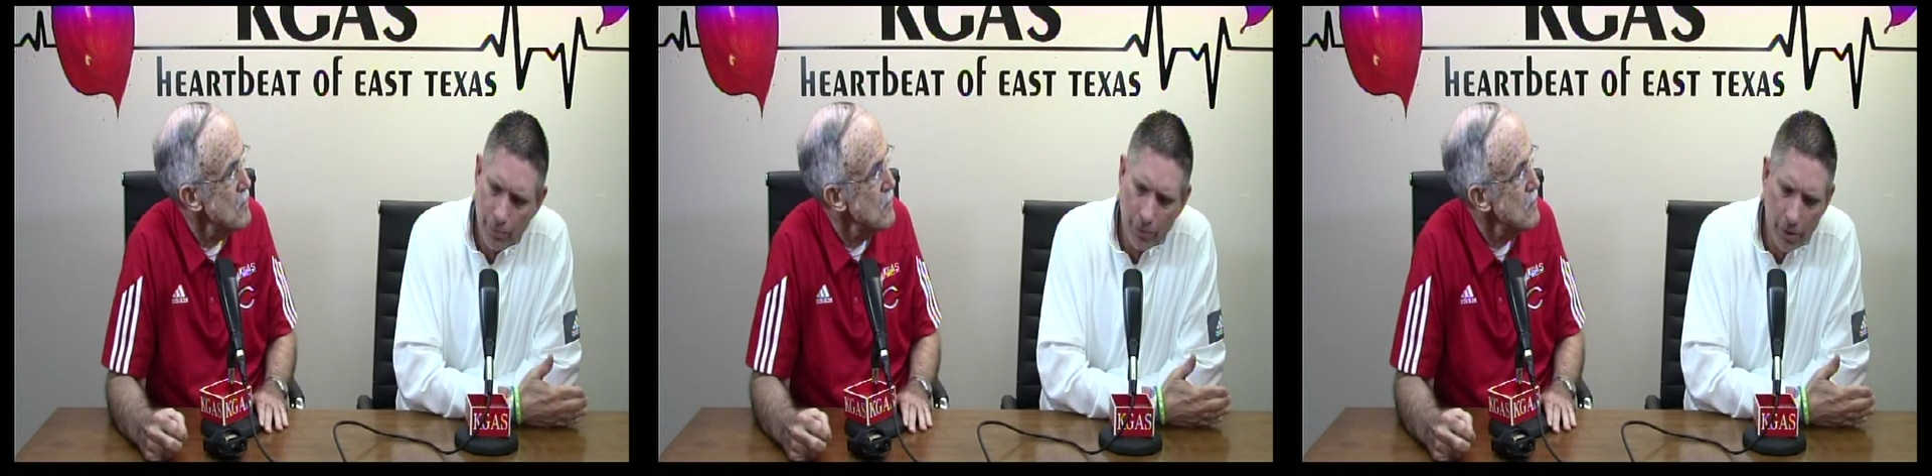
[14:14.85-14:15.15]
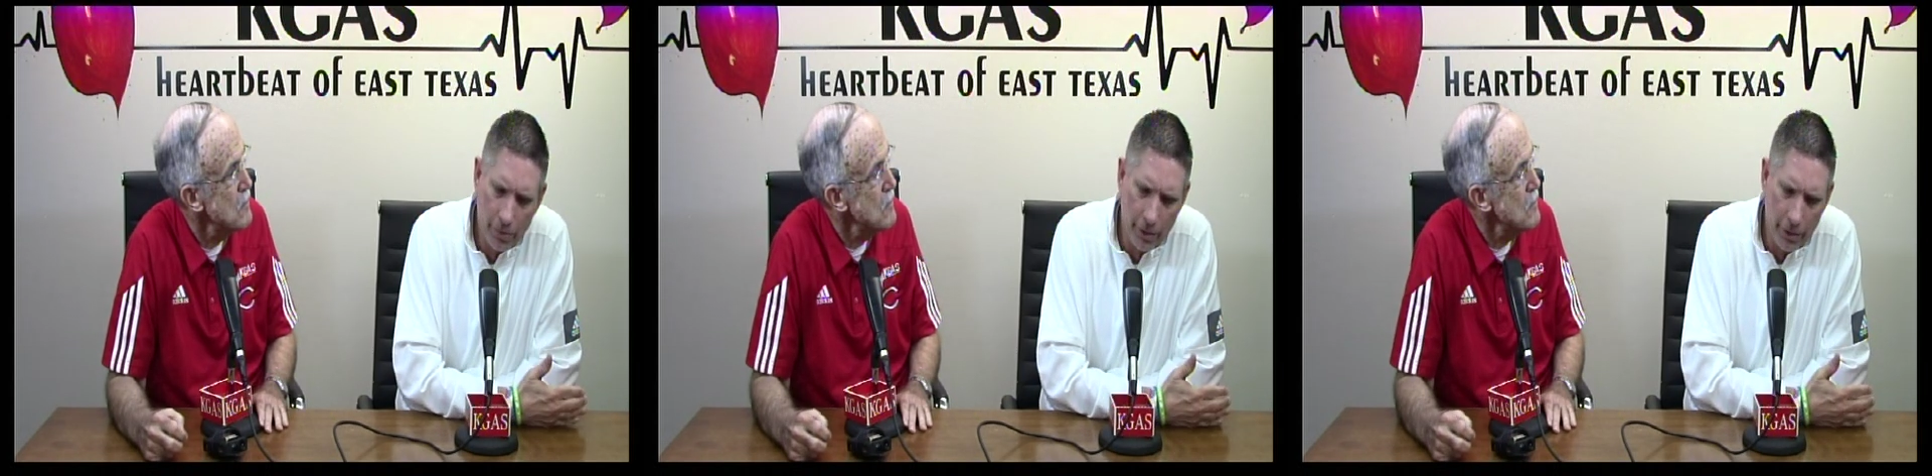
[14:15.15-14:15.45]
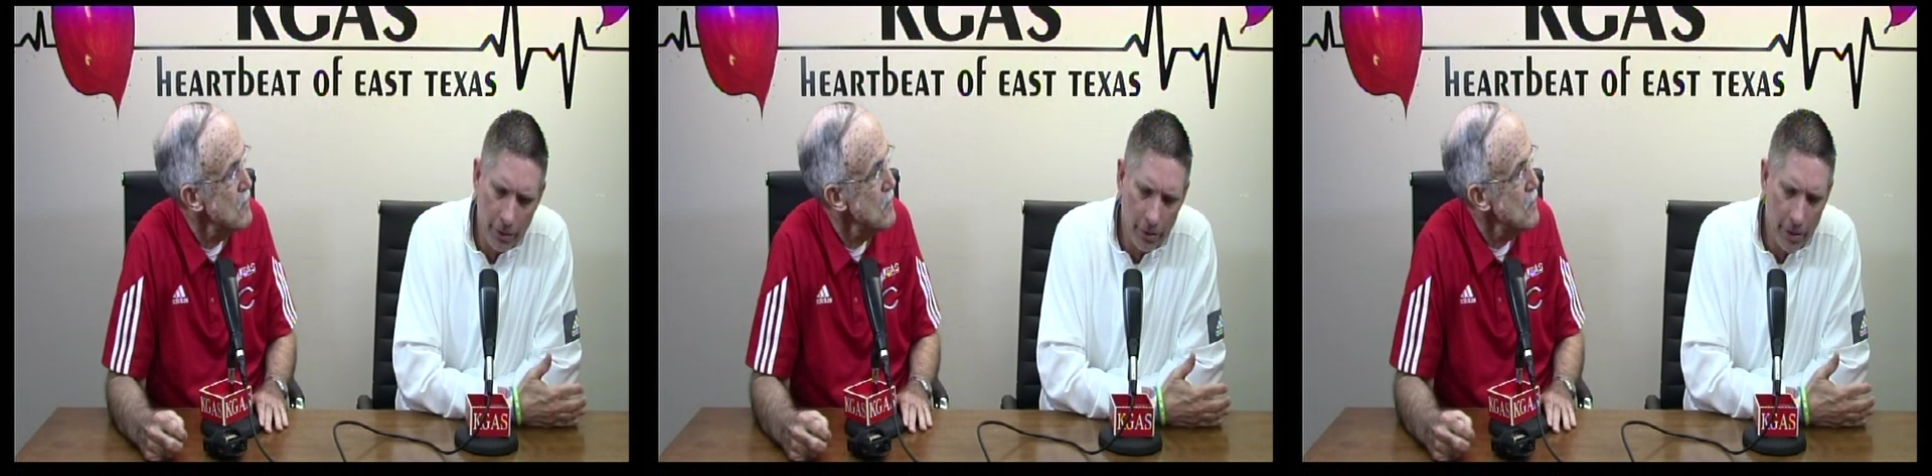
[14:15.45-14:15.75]

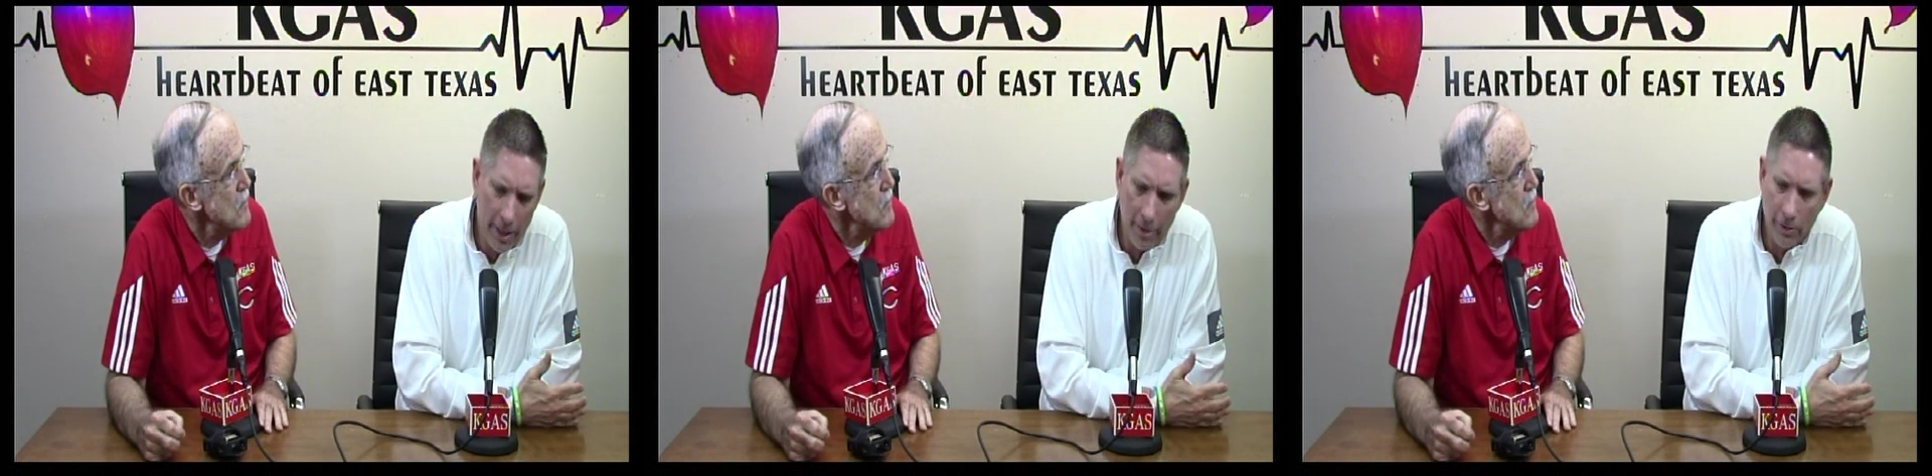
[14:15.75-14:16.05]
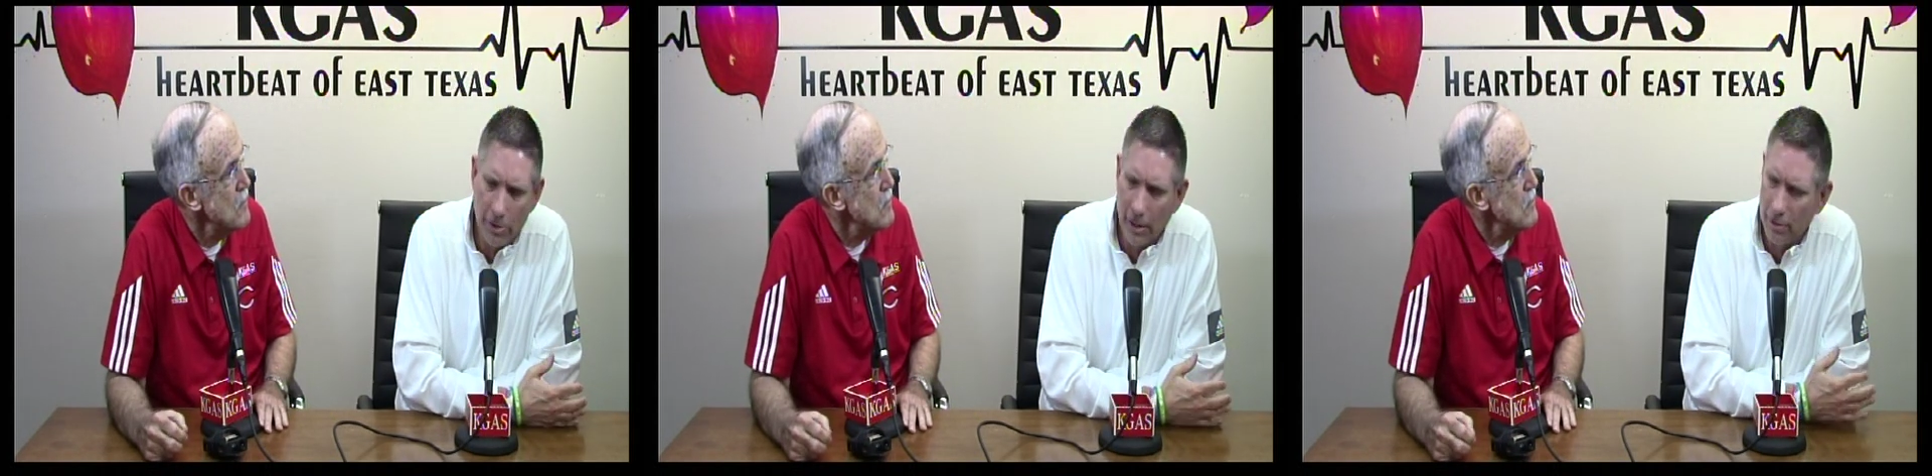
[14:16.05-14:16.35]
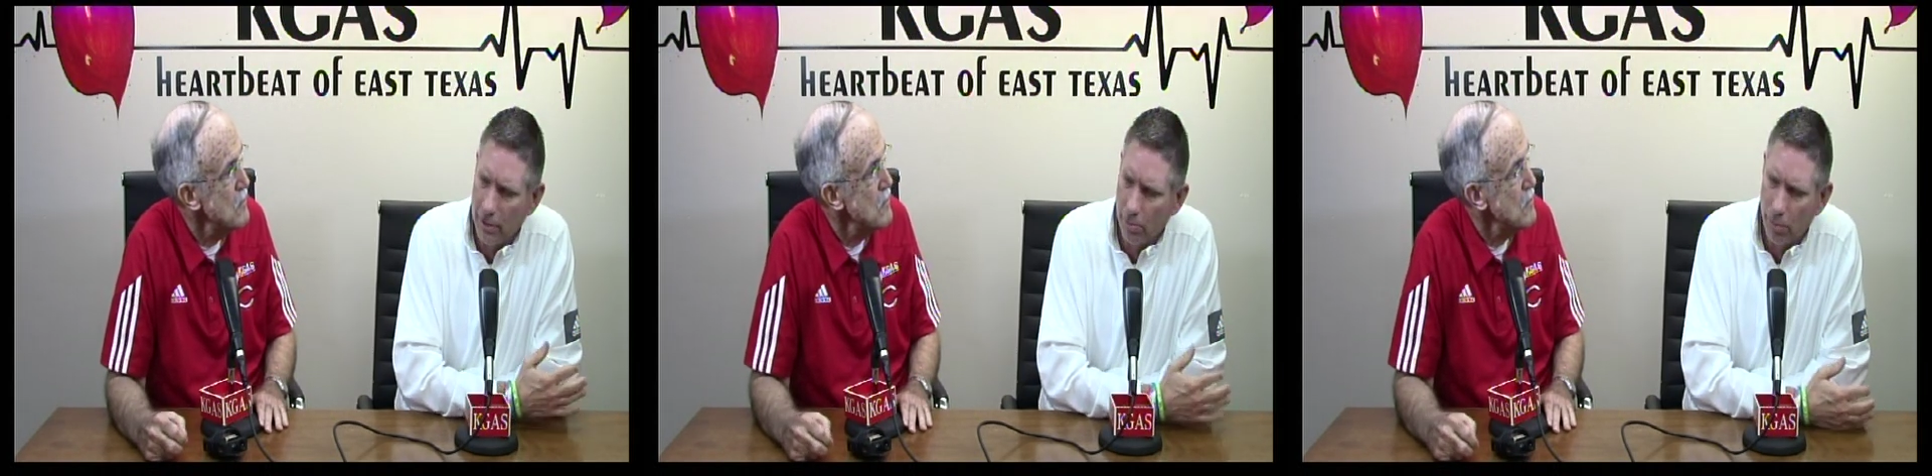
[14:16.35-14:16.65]
don't have
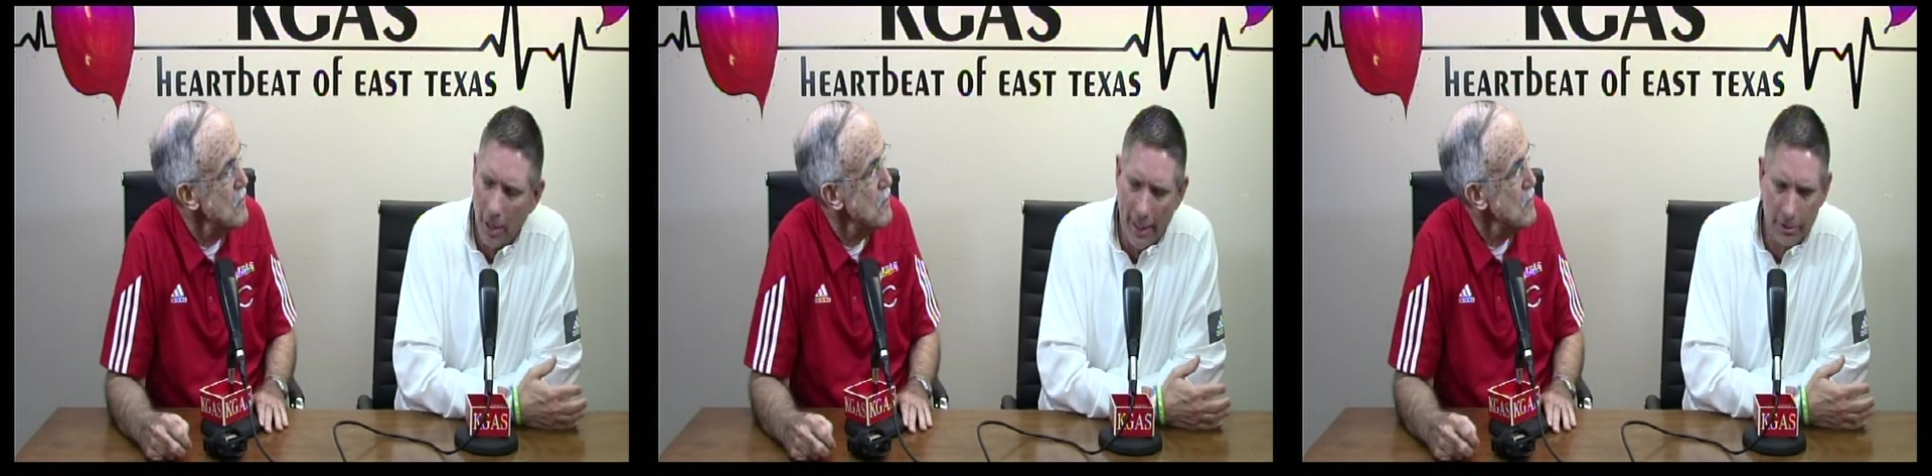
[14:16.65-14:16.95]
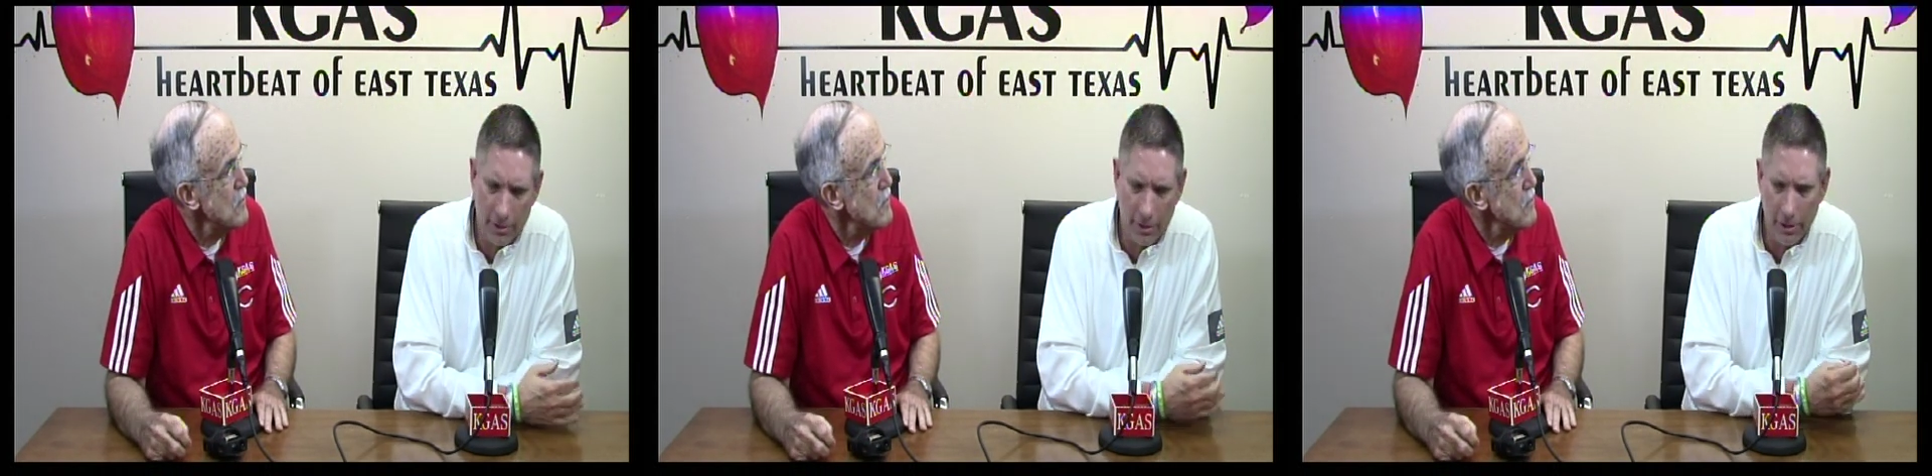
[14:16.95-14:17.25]
intensity in practice,